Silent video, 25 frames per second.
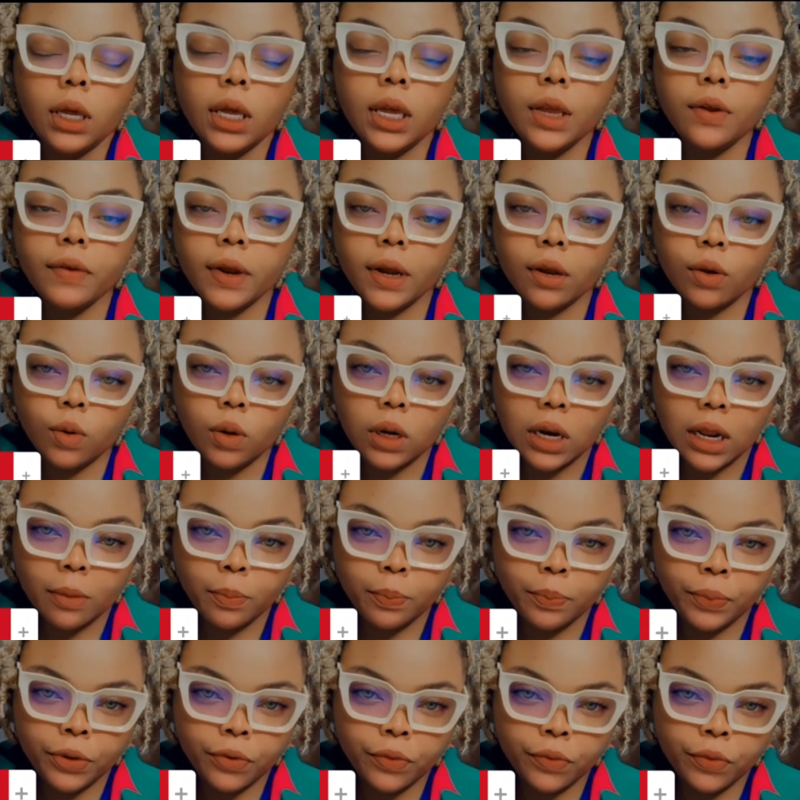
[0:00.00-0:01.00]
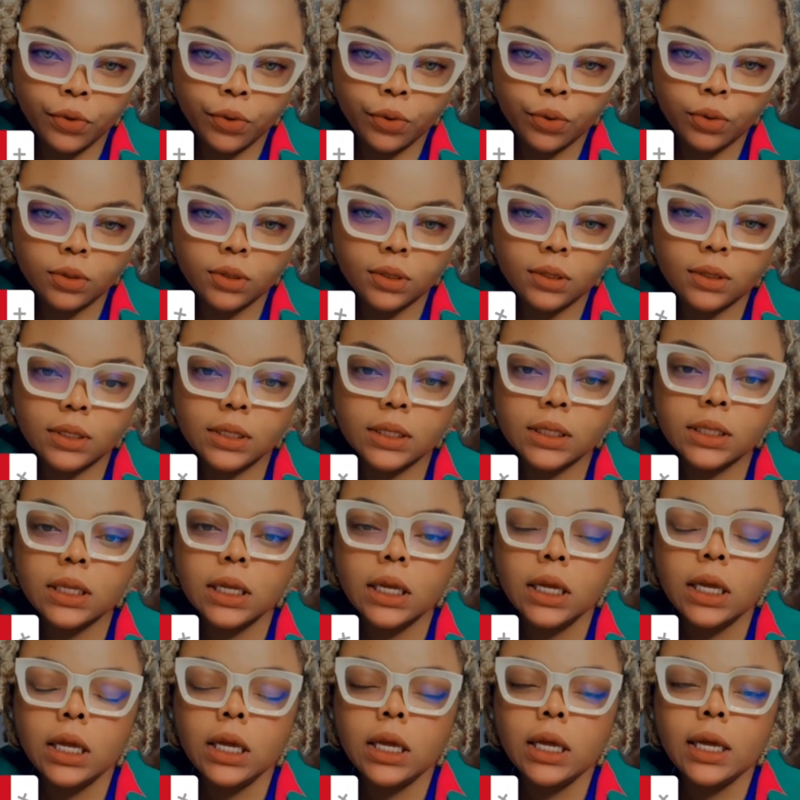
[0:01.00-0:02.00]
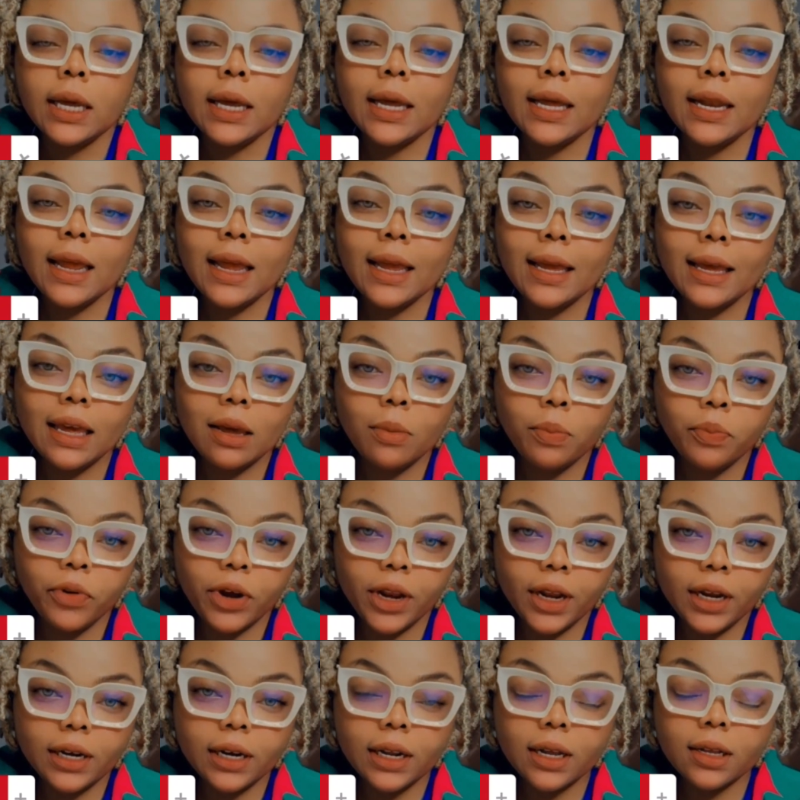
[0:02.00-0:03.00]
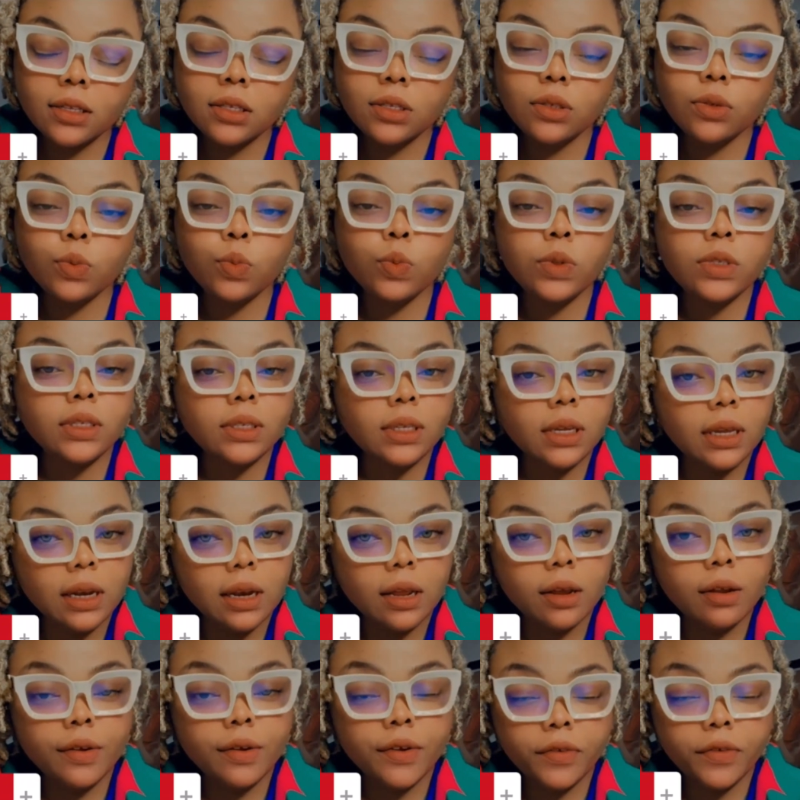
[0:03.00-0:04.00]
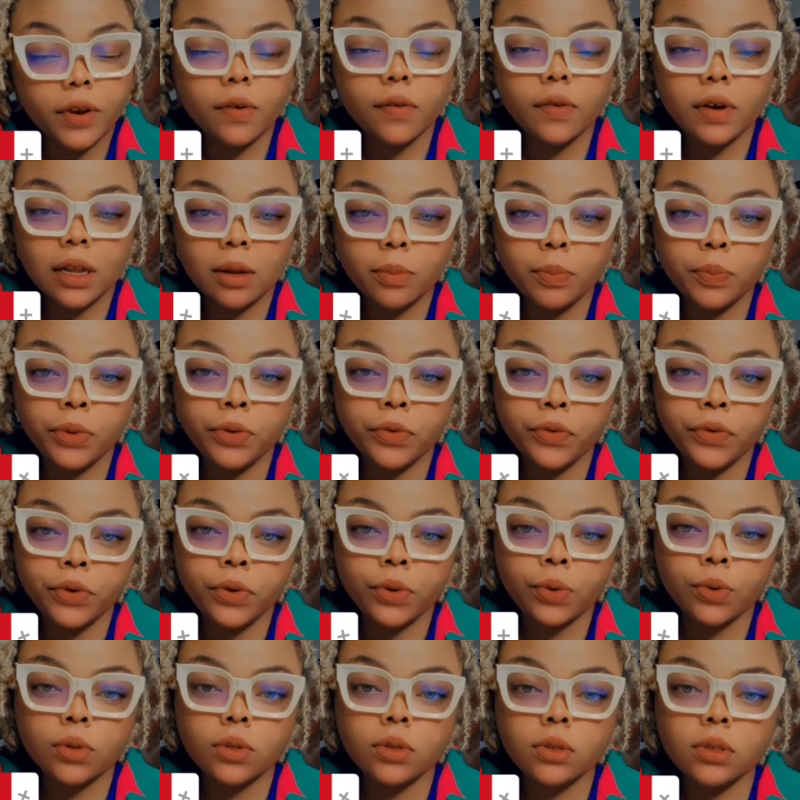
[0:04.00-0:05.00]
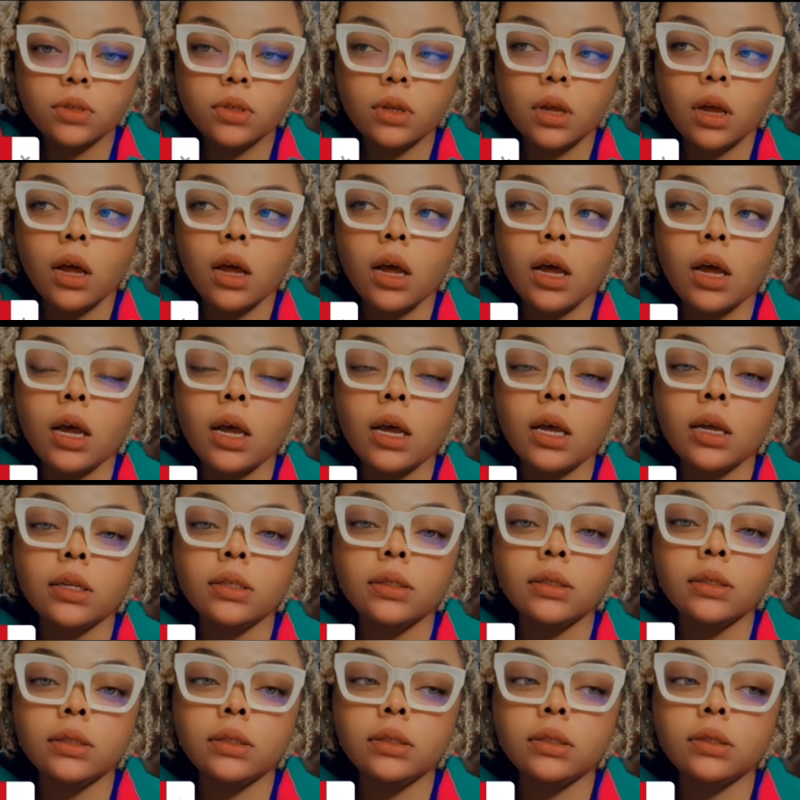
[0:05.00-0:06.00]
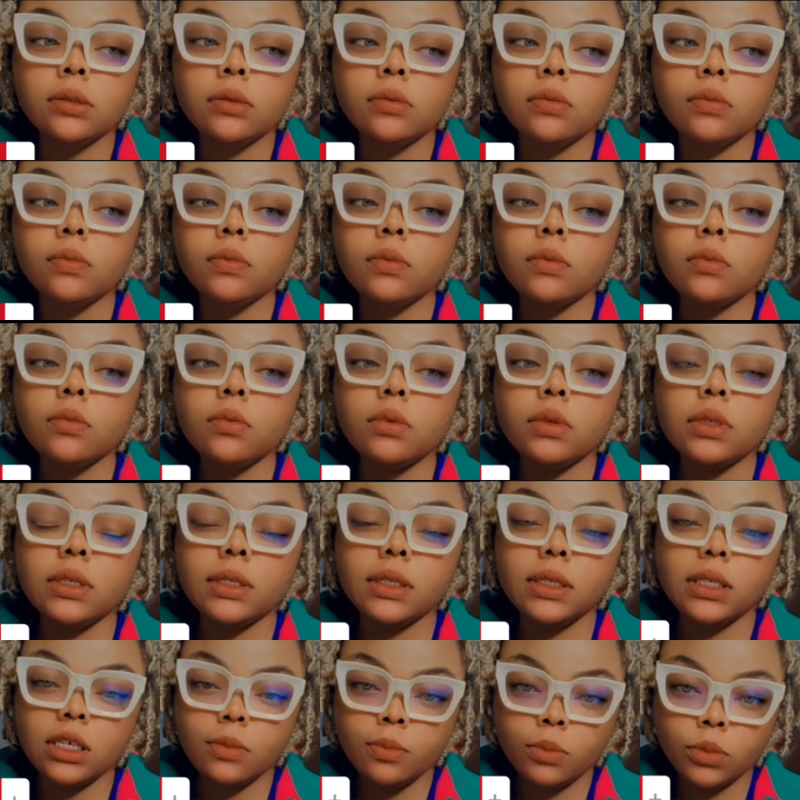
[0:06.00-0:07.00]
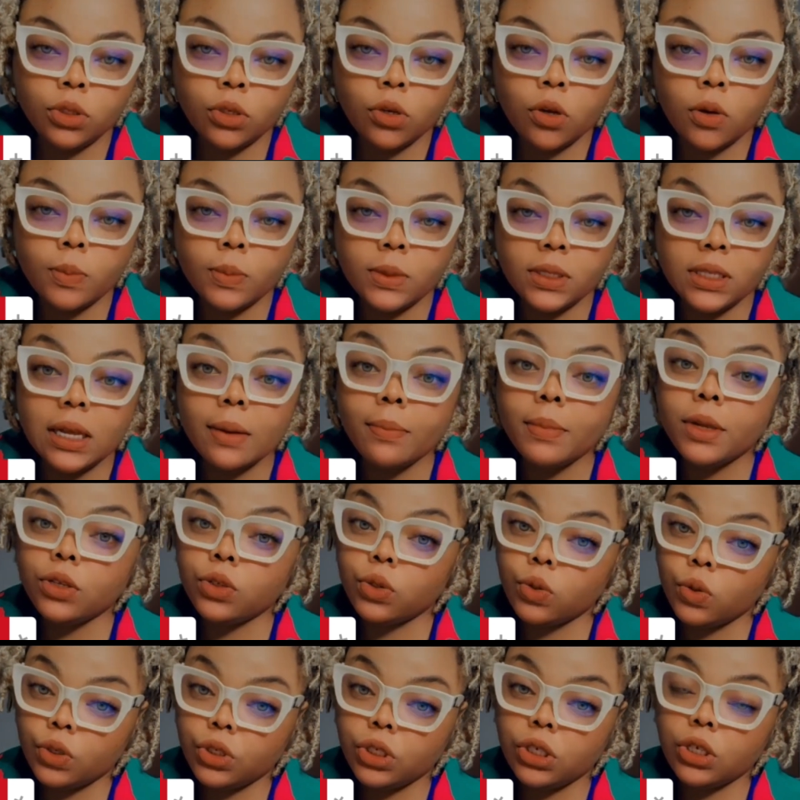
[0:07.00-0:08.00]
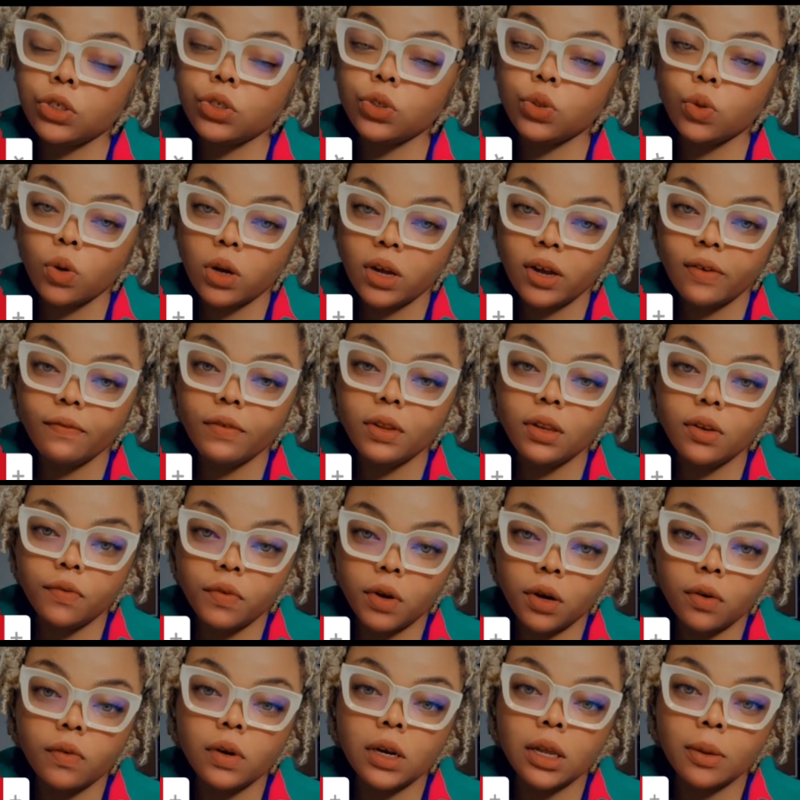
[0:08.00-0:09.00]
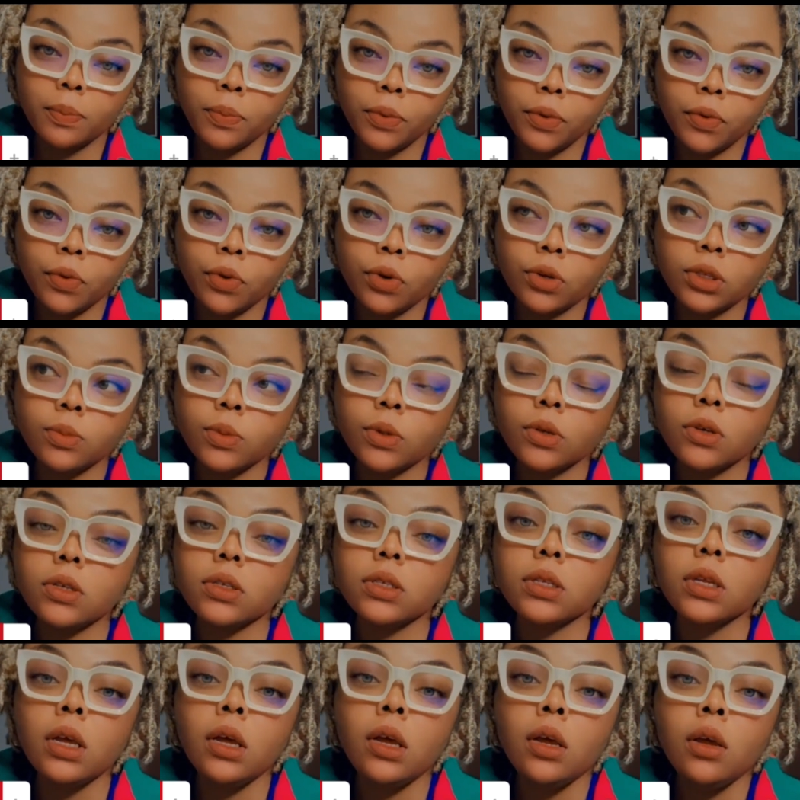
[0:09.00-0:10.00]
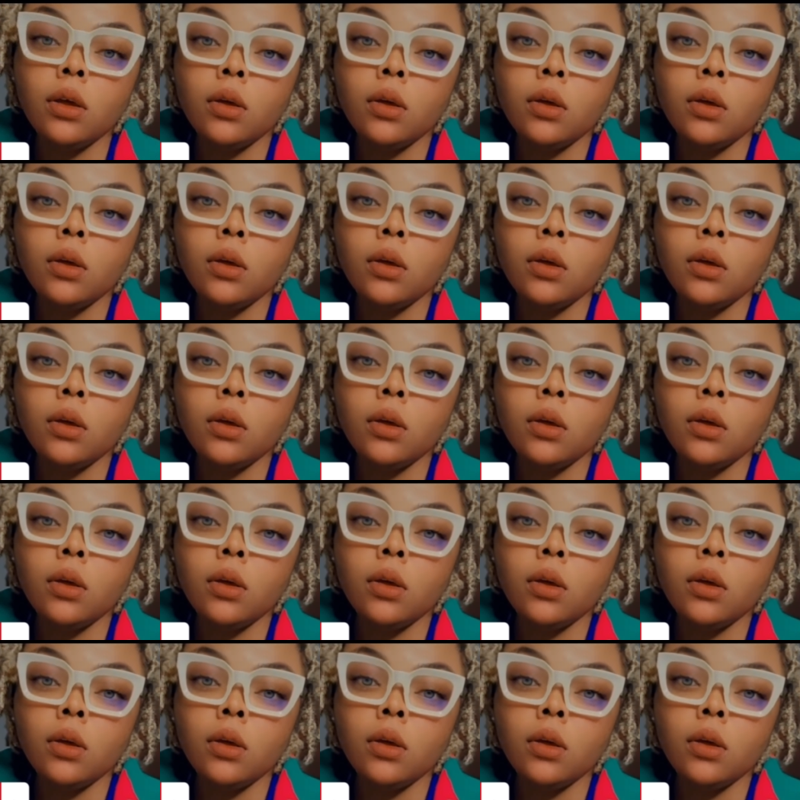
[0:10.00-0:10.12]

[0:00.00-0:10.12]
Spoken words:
Irregular periods. Can I get pregnant with irregular periods and symptoms that may suggest you're having irregular periods? Because